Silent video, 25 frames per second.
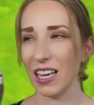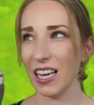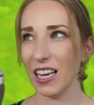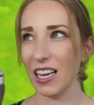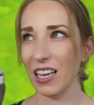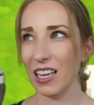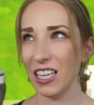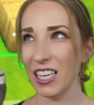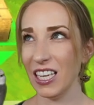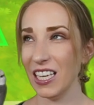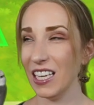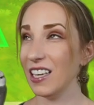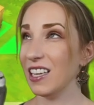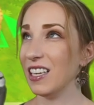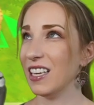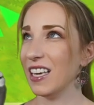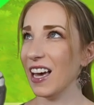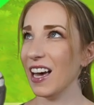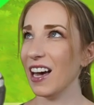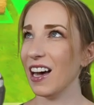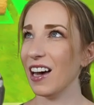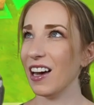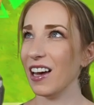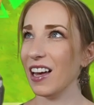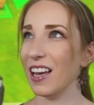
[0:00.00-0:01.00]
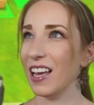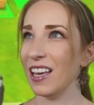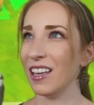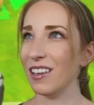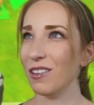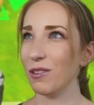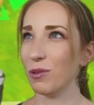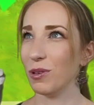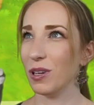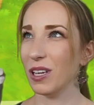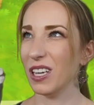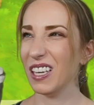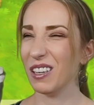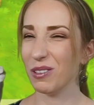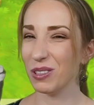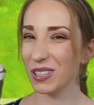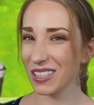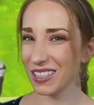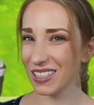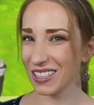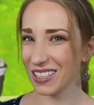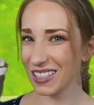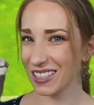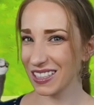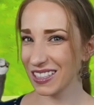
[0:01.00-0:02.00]
It was
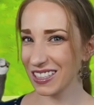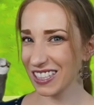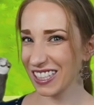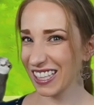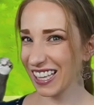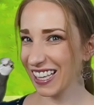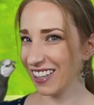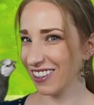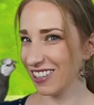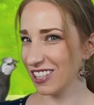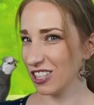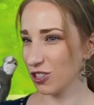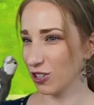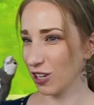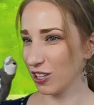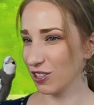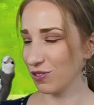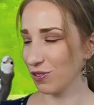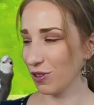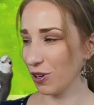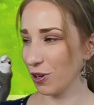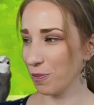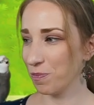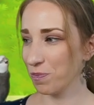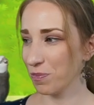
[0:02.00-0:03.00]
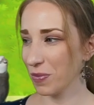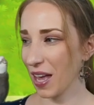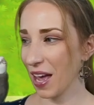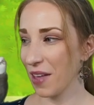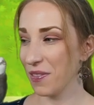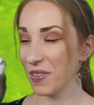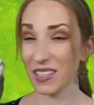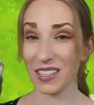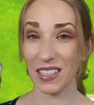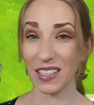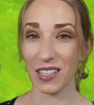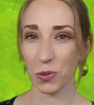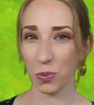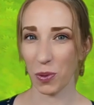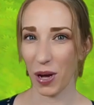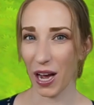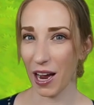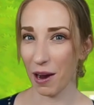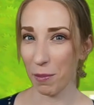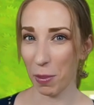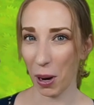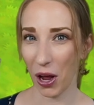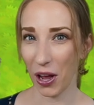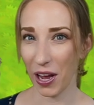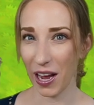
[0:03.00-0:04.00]
slightly stressful, and this is why
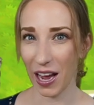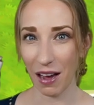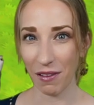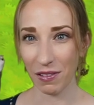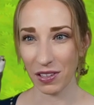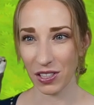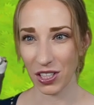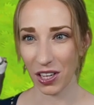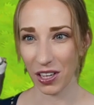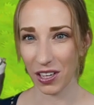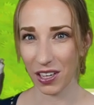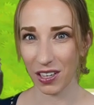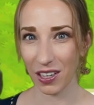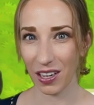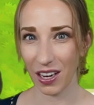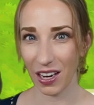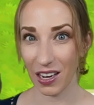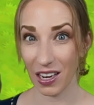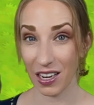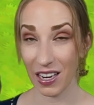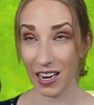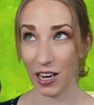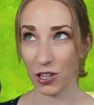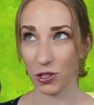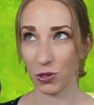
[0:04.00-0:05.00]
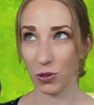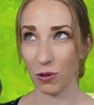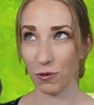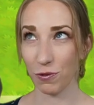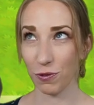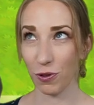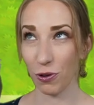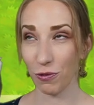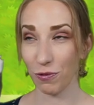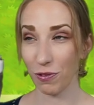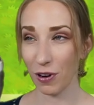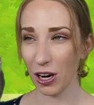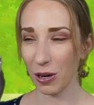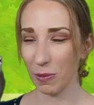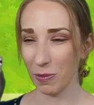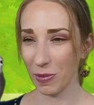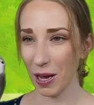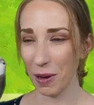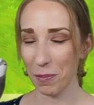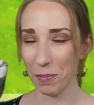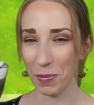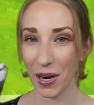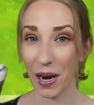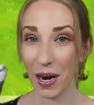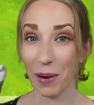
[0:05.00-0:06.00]
I probably haven't done an actual full farm
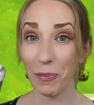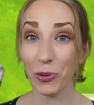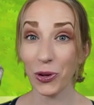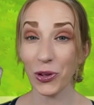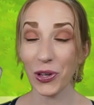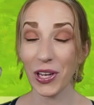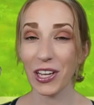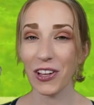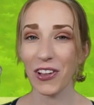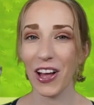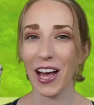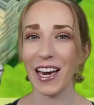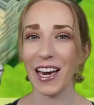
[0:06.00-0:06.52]
yet, but I'm really glad